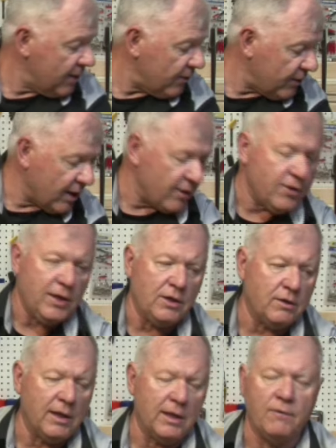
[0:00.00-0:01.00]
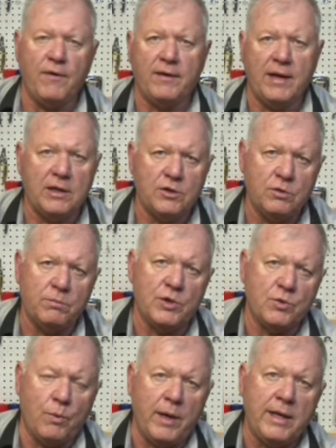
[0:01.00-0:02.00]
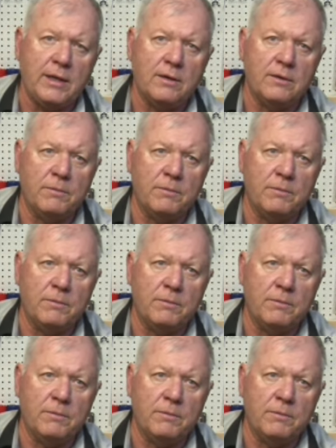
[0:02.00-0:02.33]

The other thing you get if I got too much weight,